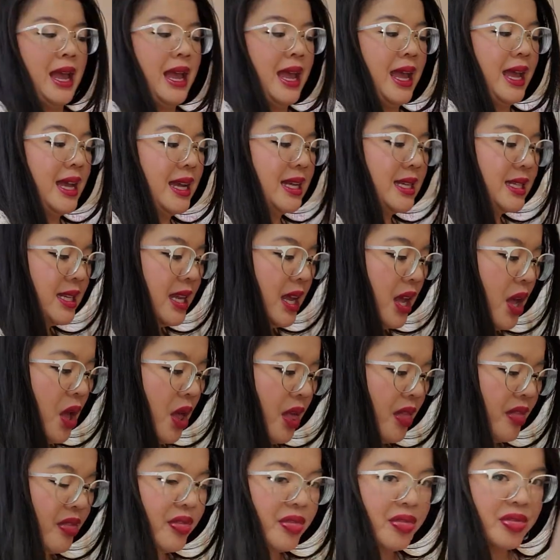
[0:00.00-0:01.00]
And
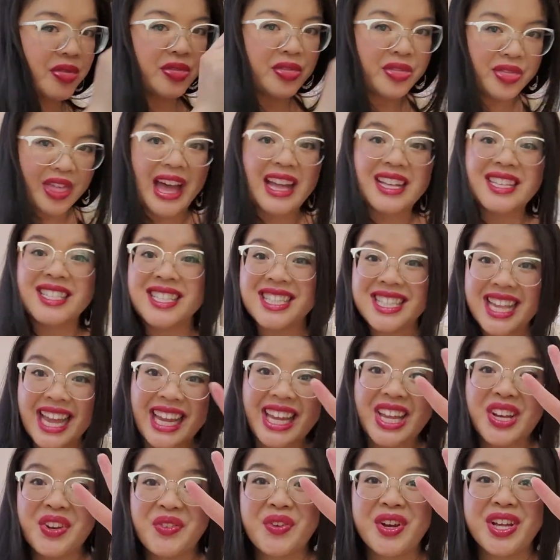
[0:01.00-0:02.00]
that
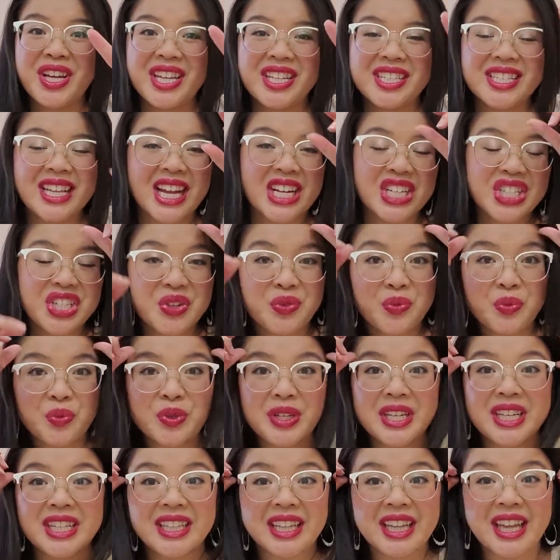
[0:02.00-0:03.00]
second one is actually
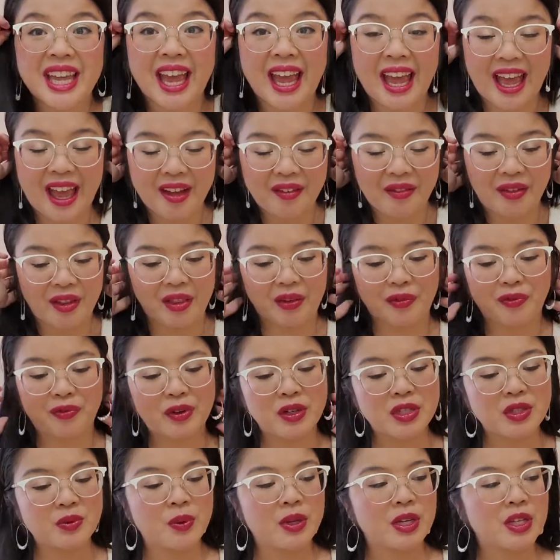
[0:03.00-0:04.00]
really heavy. The
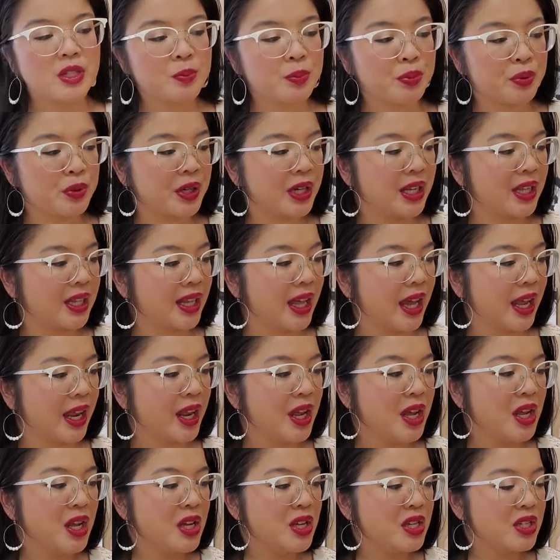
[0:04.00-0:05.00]
first one is pretty
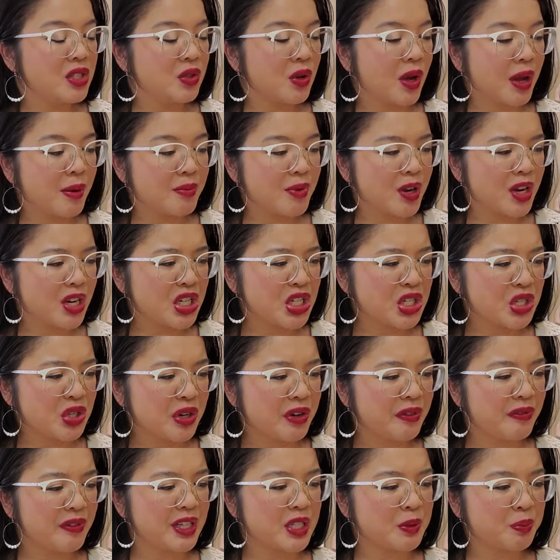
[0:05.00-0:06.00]
light. So I'm not
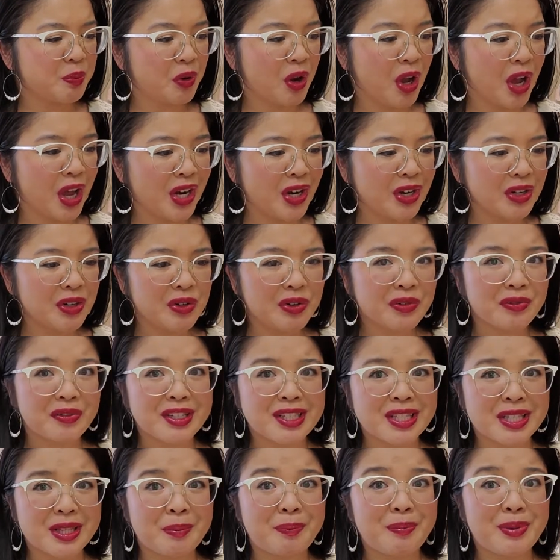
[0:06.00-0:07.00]
sure if it's product or
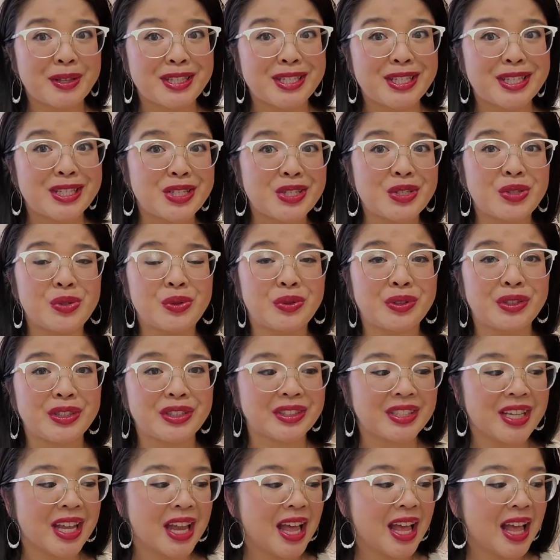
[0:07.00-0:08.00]
if it's the business
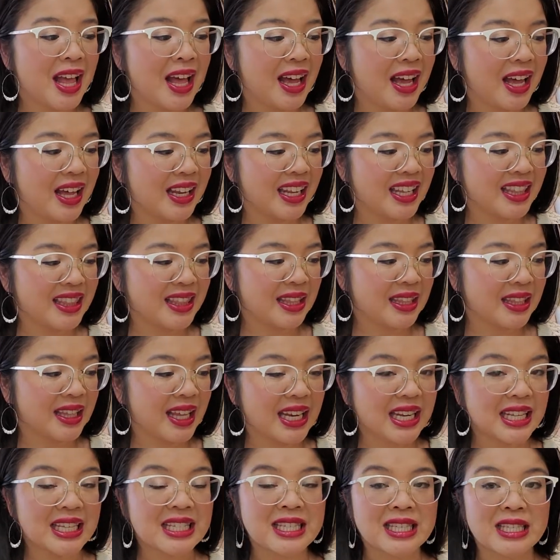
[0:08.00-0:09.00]
tools, like the
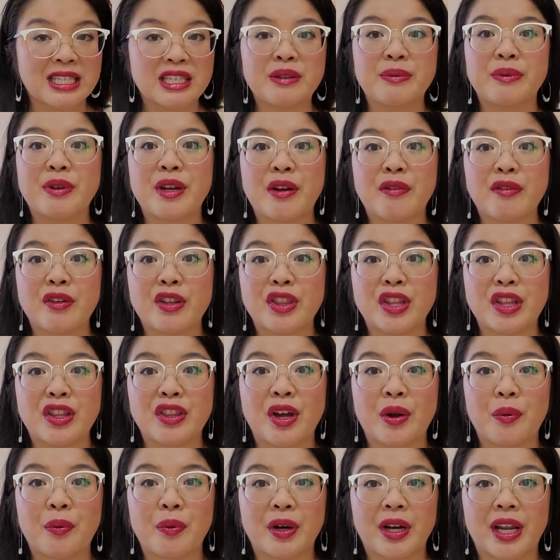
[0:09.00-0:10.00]
lighting system and everything
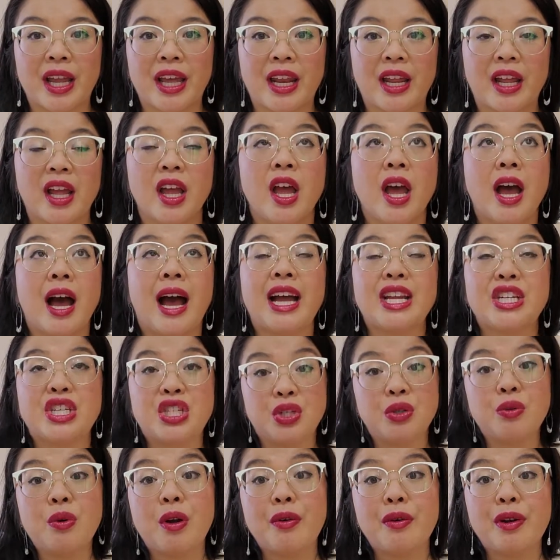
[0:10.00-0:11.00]
that we're getting. I
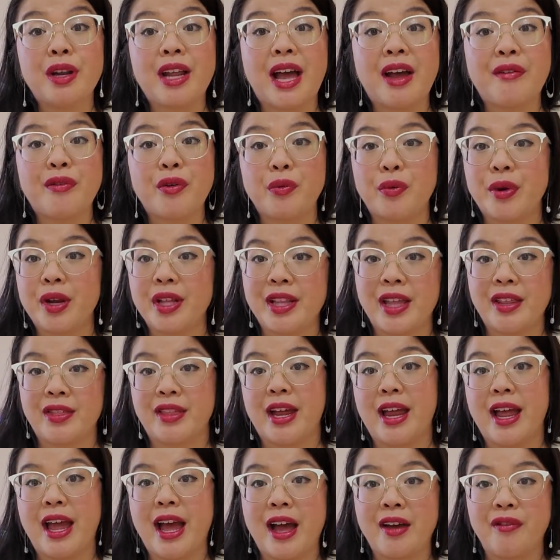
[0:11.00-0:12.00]
do already have a ring light
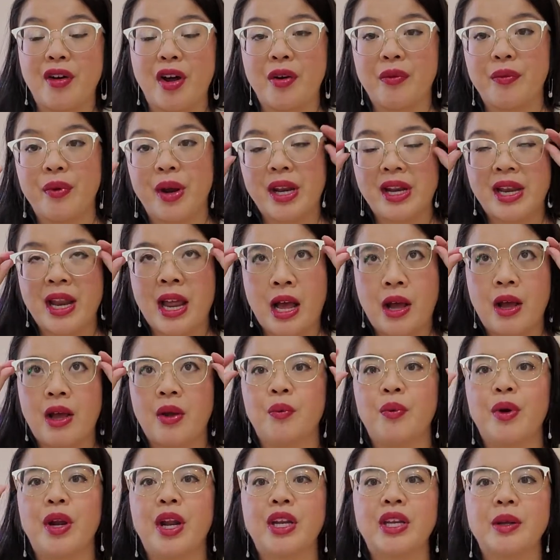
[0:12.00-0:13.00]
that I have on right now.
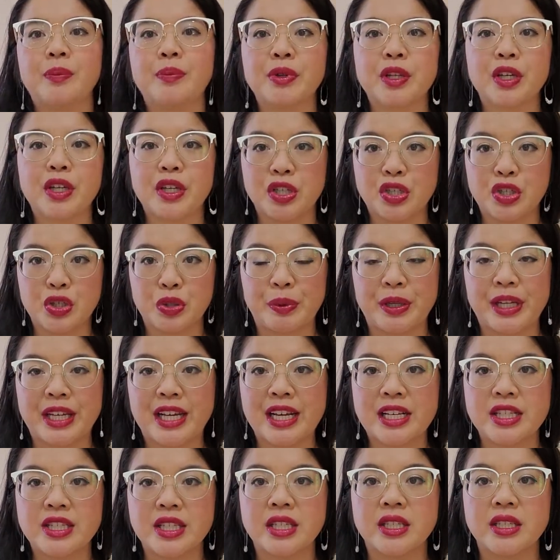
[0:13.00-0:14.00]
And what I typically do,
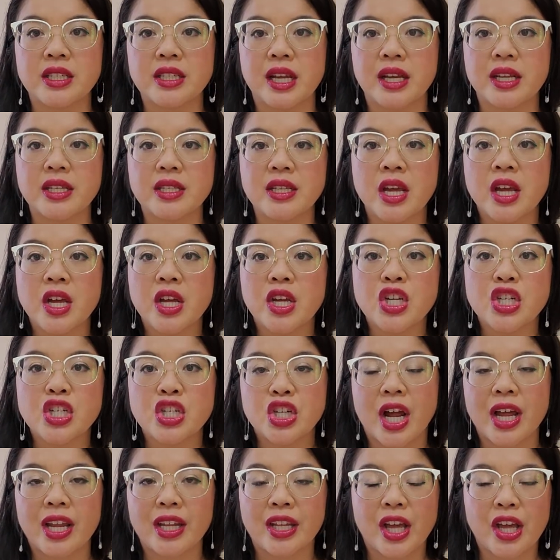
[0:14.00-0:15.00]
because it does
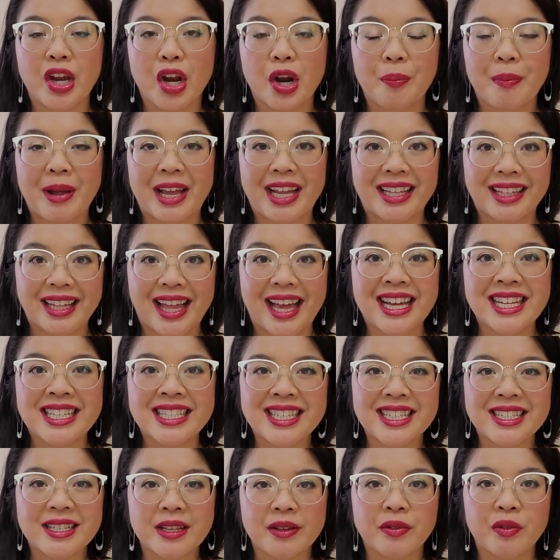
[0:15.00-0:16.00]
shine light on my
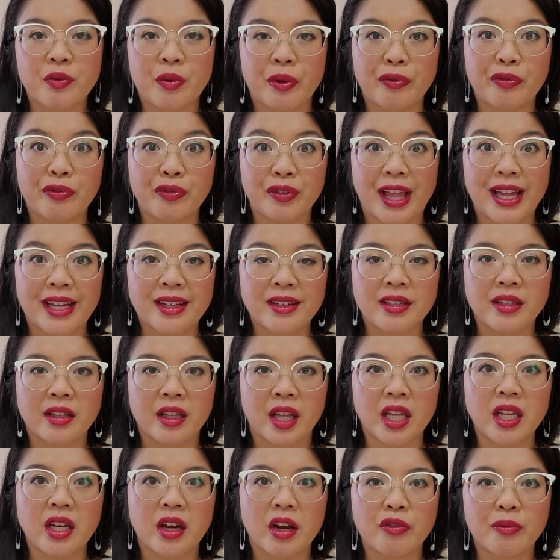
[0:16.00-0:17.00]
glasses and reflect
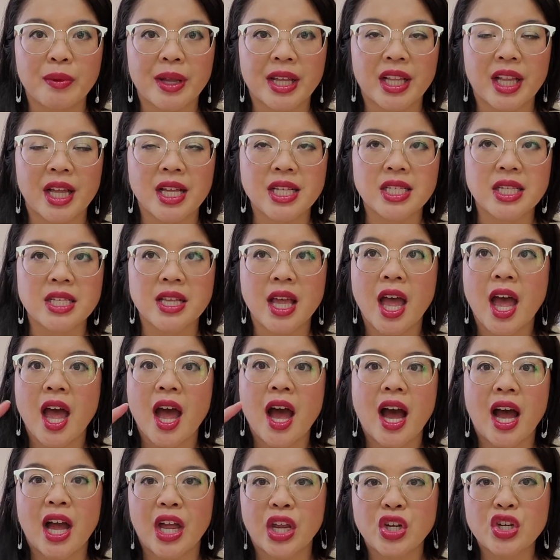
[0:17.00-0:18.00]
light off my glasses,
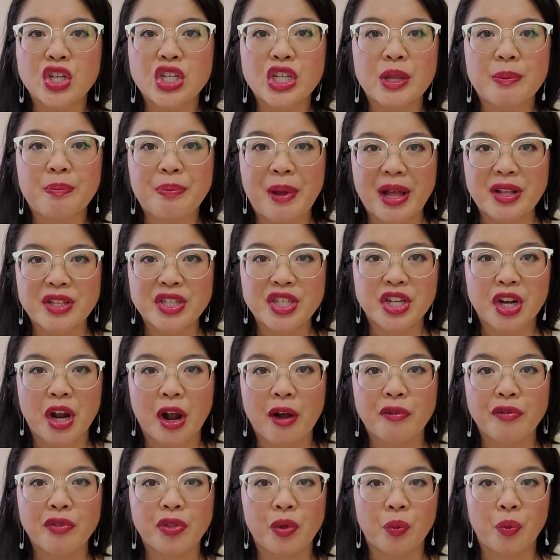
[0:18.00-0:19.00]
I usually bounce
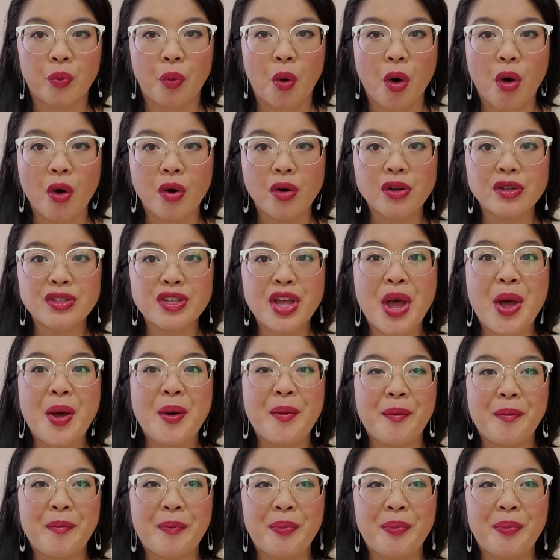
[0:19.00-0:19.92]
it off the wall.